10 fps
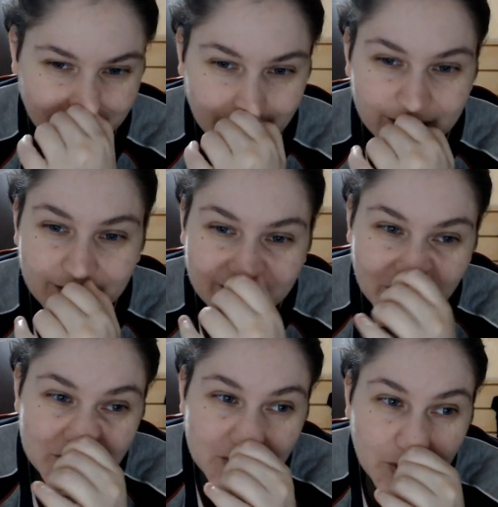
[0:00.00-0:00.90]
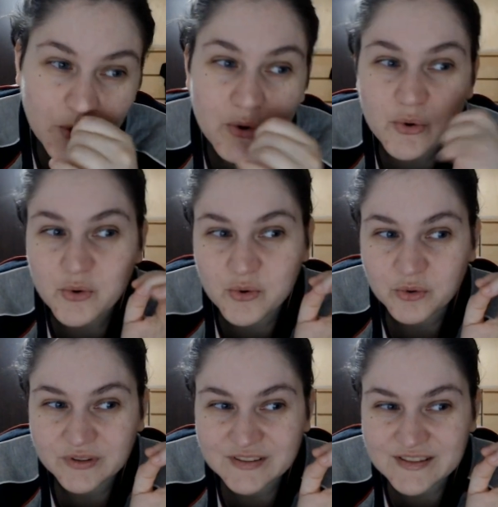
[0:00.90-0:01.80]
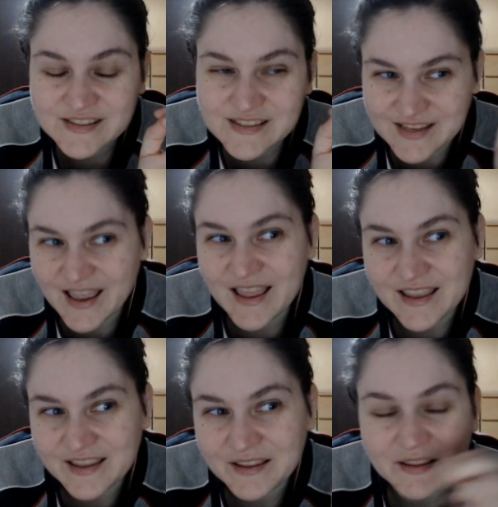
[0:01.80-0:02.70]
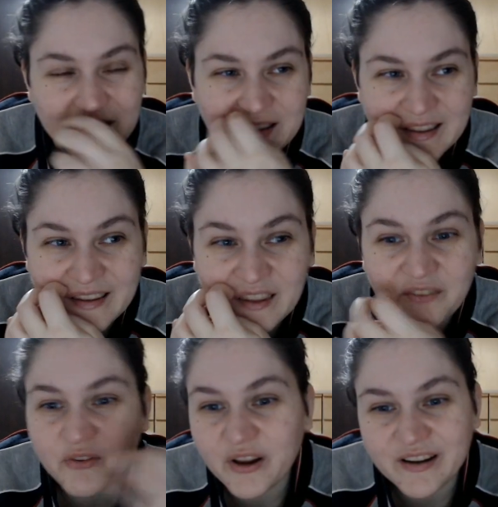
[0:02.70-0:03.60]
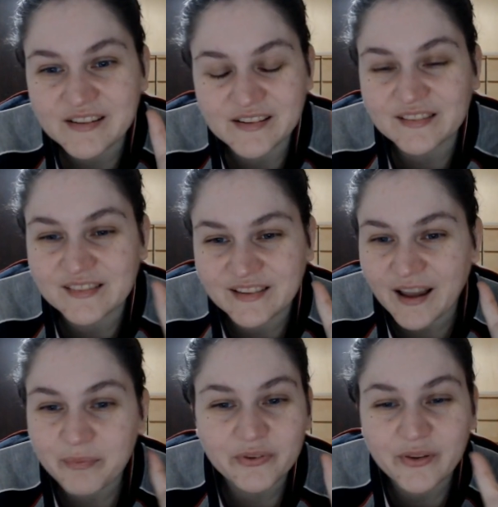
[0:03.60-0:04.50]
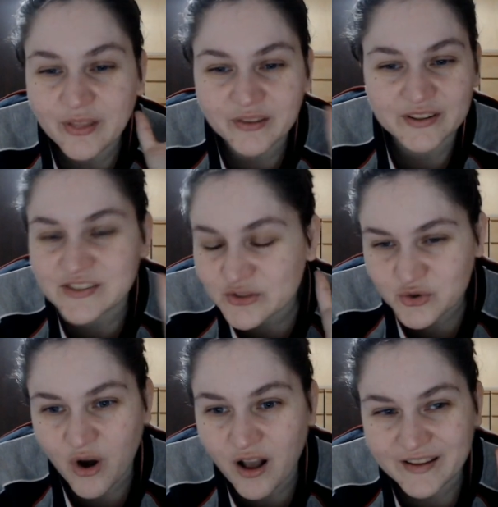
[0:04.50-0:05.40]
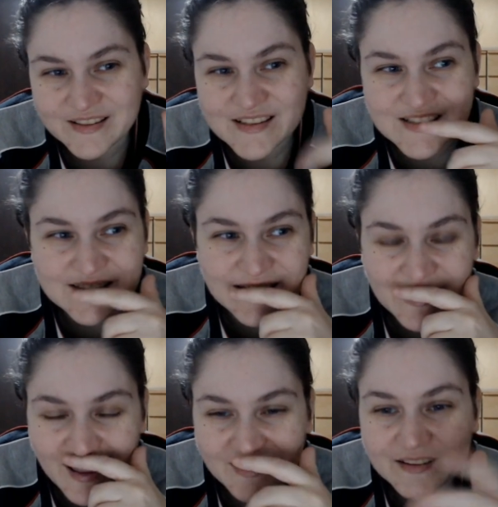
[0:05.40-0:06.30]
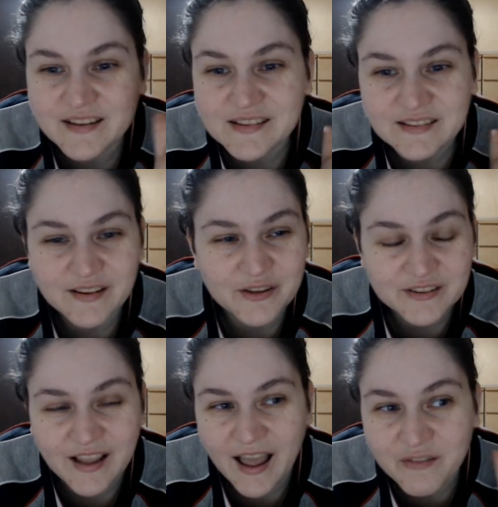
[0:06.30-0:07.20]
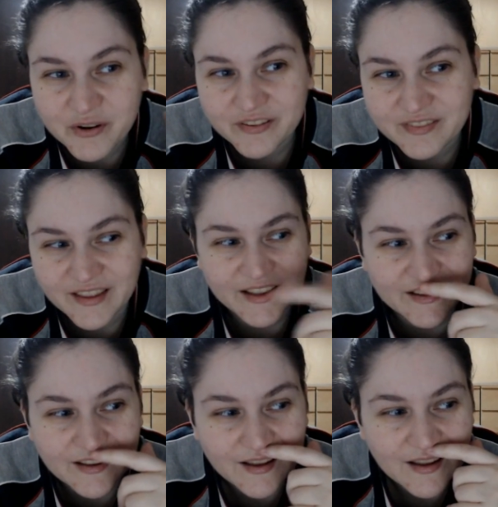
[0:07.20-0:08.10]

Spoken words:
those who say Iki Phoenix is the absolute strongest and he's done everything,